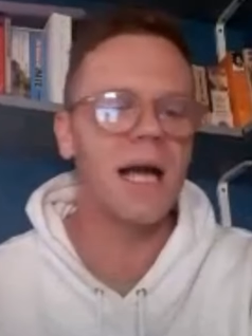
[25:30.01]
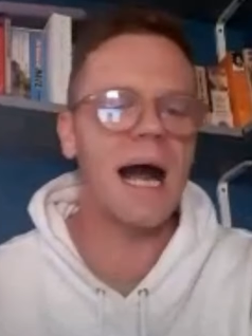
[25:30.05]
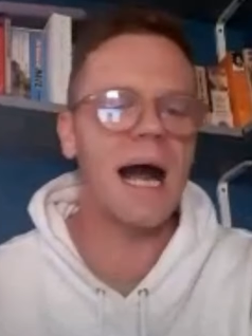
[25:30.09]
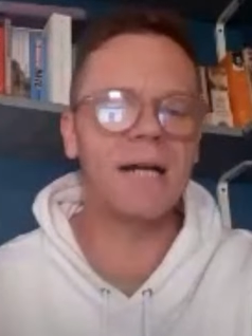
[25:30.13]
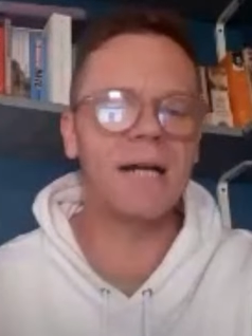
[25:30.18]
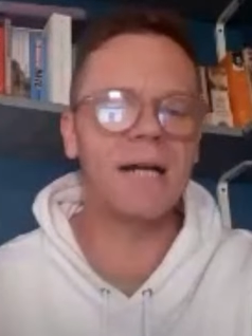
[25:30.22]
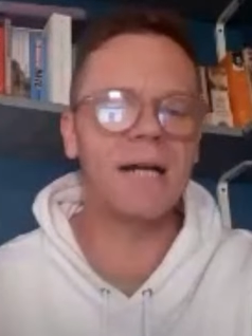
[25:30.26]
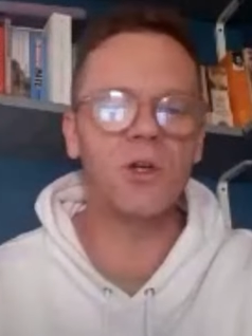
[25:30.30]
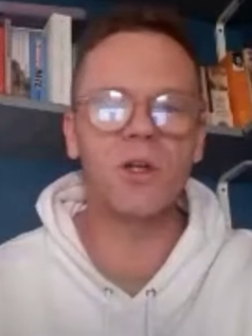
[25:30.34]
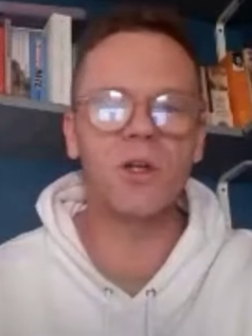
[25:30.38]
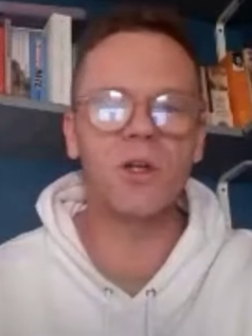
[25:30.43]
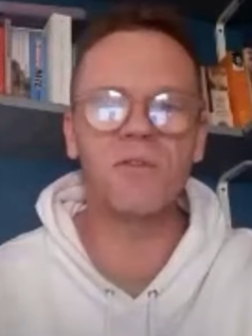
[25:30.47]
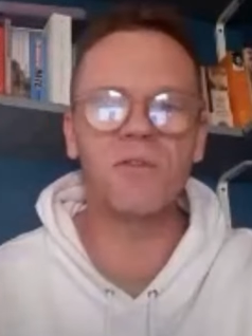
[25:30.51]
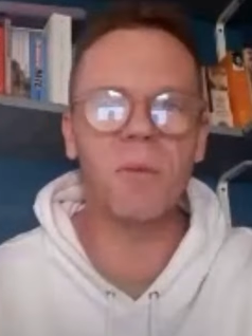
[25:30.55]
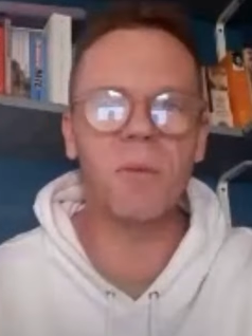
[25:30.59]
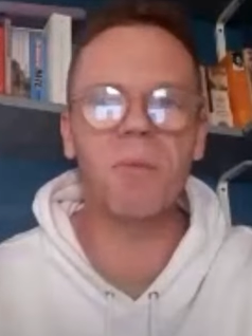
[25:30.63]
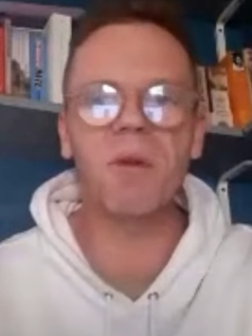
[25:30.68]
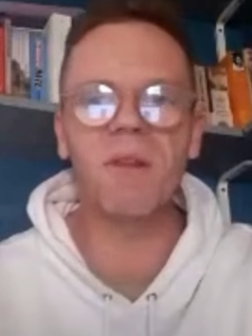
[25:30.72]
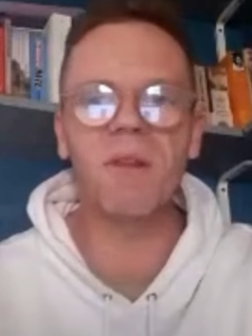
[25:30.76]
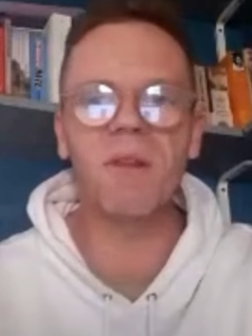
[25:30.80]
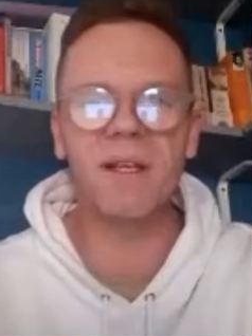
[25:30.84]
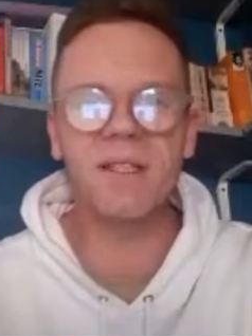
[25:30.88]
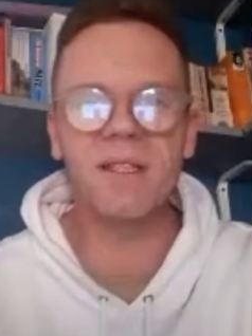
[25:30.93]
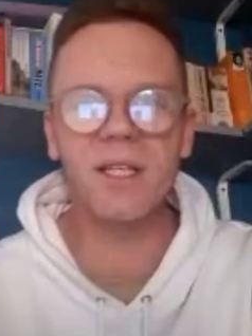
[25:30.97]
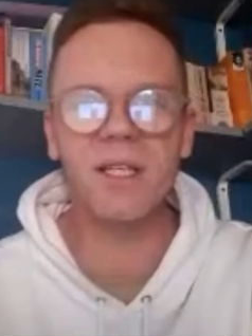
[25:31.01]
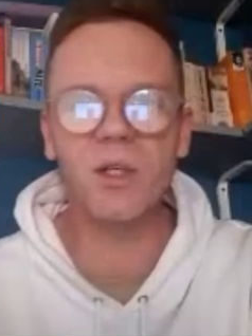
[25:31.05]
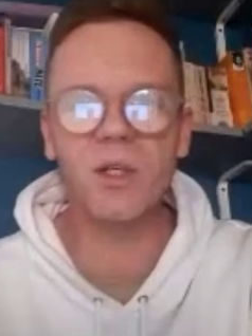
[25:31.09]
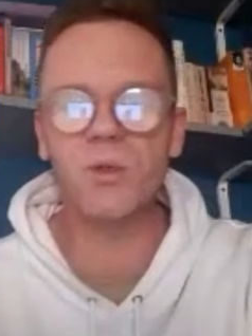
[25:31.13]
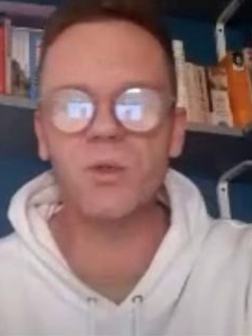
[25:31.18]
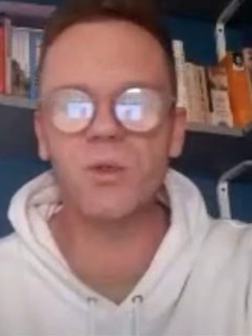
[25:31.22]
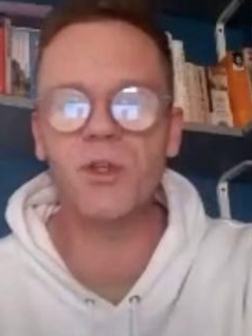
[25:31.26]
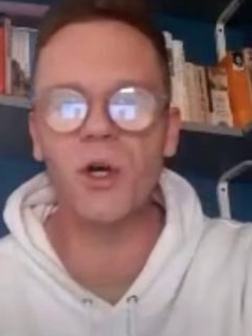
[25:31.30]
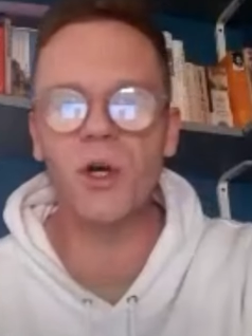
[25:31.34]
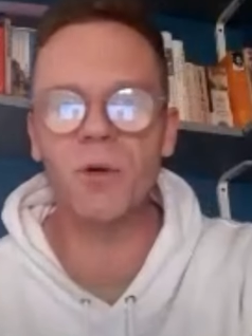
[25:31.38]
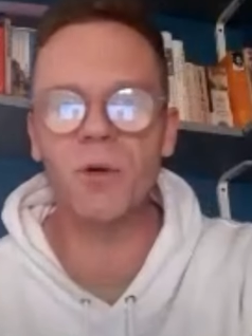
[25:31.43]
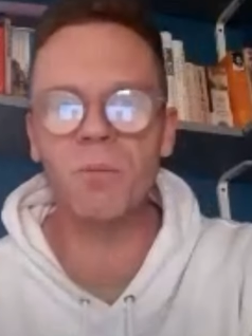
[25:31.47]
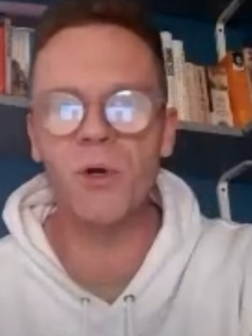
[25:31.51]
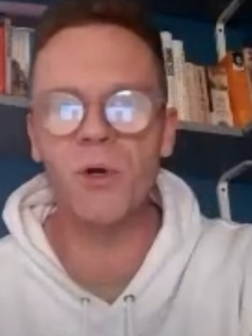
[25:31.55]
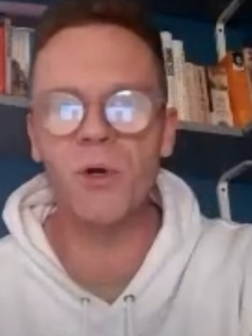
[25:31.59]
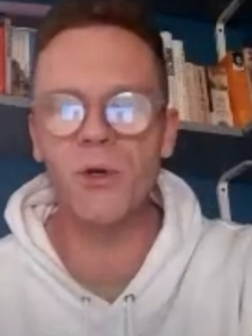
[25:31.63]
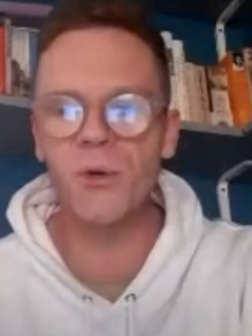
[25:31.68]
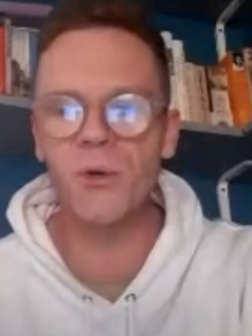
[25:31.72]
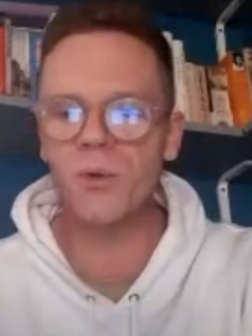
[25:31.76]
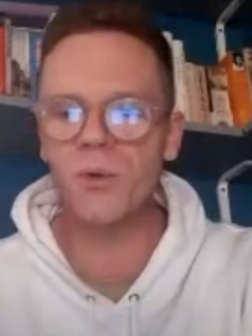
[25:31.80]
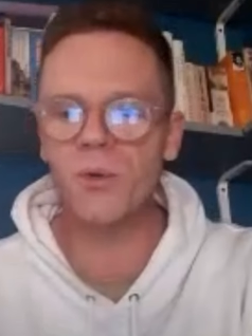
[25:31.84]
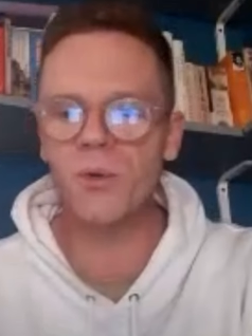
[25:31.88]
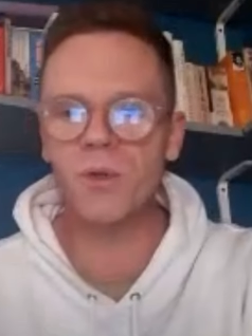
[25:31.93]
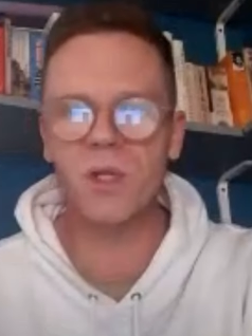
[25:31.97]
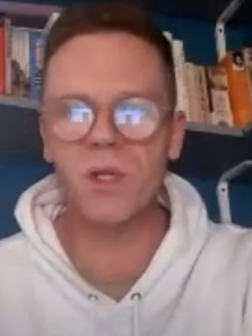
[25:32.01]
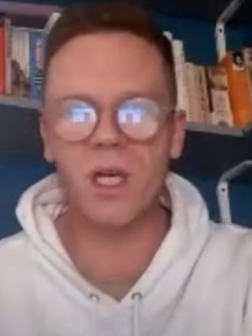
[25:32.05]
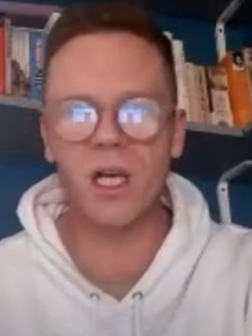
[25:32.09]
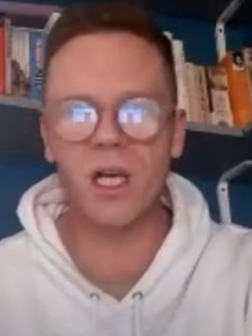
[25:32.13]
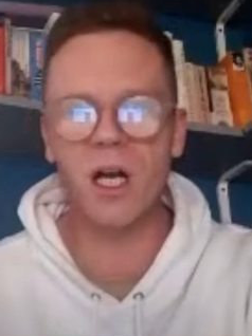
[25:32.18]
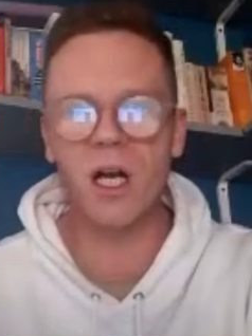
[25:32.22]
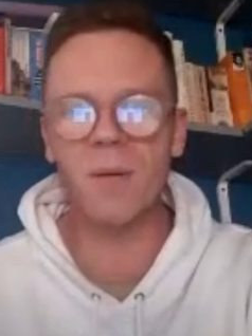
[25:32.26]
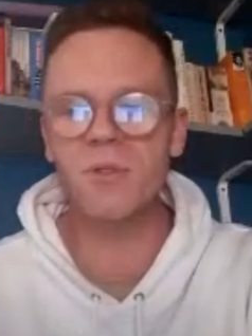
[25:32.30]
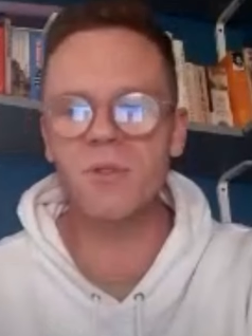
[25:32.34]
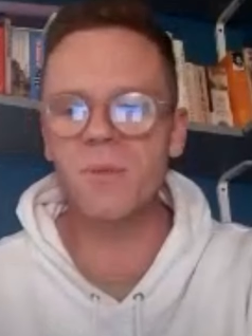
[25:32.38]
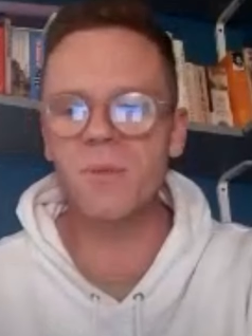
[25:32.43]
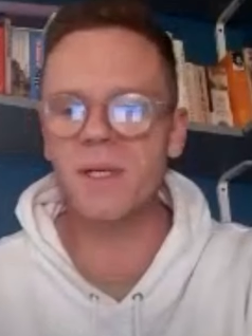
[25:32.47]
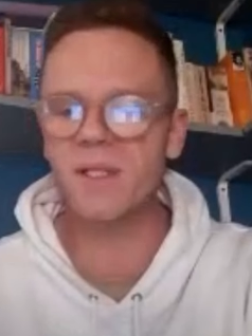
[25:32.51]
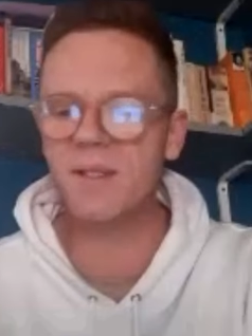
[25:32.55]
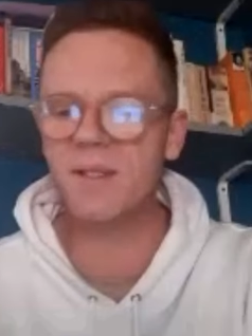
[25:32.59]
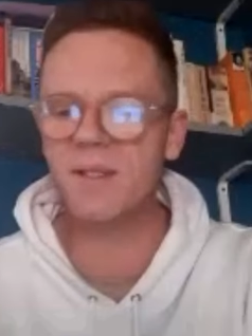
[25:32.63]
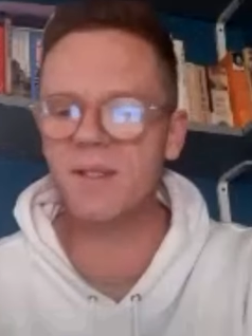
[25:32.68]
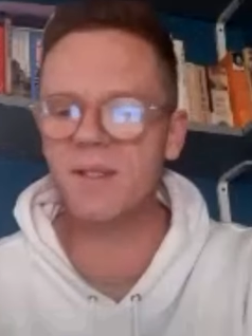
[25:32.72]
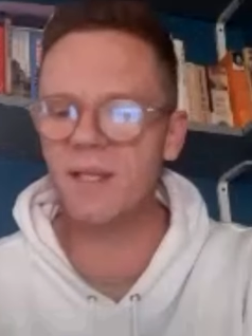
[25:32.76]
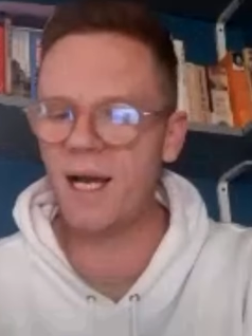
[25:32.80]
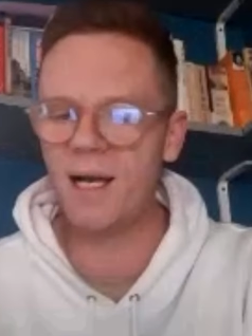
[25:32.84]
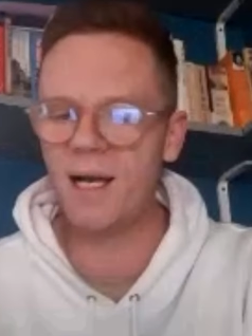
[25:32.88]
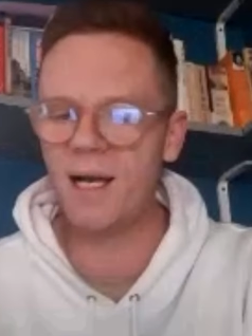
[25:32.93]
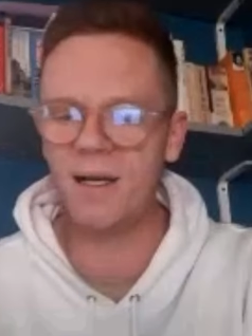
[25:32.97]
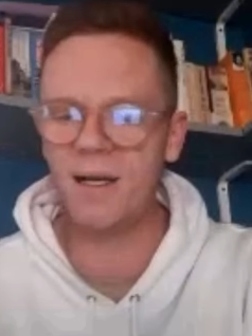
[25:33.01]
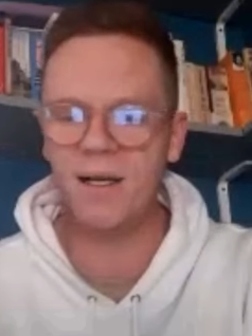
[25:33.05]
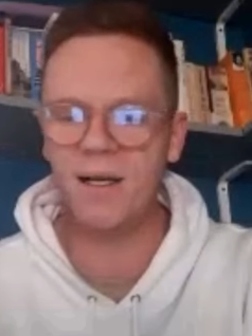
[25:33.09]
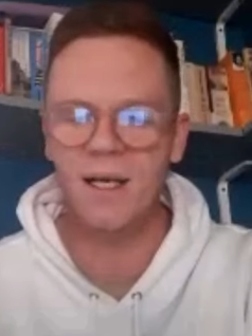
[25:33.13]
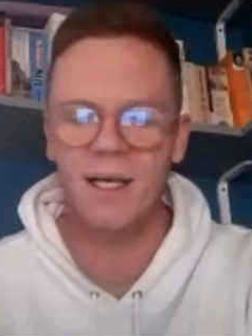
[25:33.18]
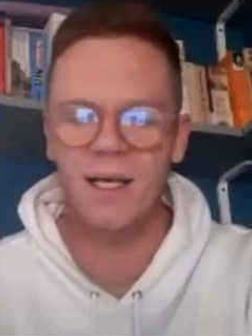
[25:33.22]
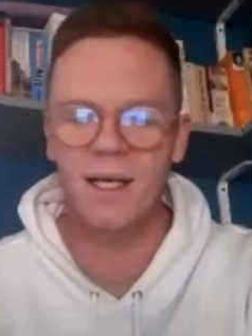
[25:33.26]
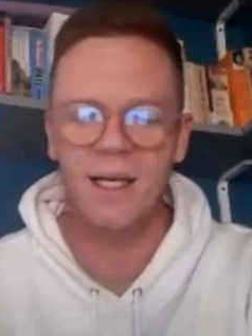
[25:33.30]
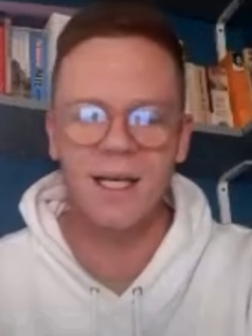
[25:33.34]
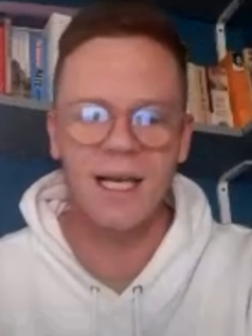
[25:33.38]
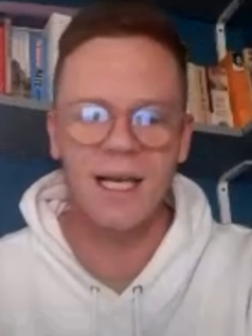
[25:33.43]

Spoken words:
and all of the political turmoil that comes with that,